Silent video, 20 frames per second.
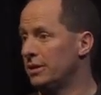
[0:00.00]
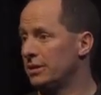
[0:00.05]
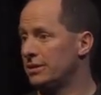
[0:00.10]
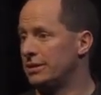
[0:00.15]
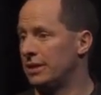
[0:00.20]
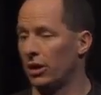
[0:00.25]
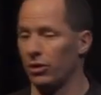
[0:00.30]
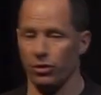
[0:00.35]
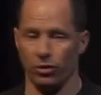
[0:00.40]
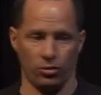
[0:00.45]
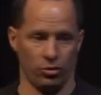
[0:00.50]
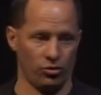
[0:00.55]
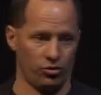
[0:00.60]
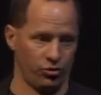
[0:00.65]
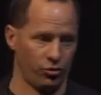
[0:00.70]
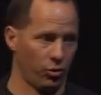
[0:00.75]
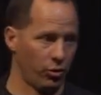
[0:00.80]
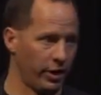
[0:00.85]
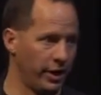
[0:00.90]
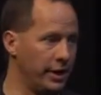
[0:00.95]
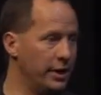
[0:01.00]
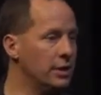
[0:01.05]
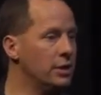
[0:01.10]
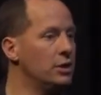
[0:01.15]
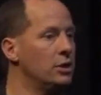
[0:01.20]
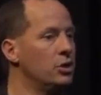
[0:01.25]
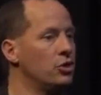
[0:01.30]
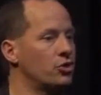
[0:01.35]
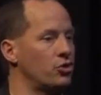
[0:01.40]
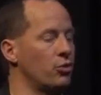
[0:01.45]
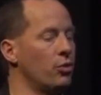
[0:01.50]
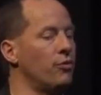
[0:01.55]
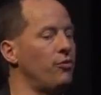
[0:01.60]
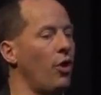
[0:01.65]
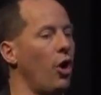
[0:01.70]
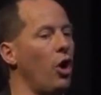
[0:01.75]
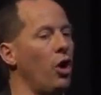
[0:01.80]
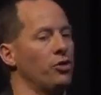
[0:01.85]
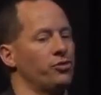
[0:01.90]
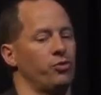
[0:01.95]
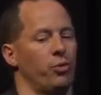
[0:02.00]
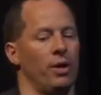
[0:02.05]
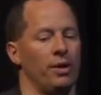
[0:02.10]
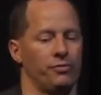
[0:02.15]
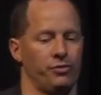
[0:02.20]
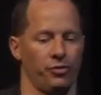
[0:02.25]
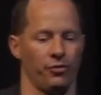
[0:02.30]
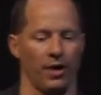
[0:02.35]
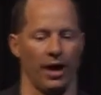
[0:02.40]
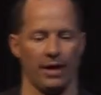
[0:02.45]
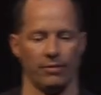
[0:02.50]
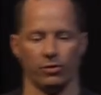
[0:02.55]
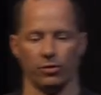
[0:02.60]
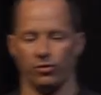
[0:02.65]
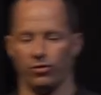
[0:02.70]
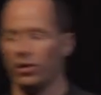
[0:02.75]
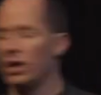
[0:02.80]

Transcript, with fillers: tell you her story. True of all 12 survivors.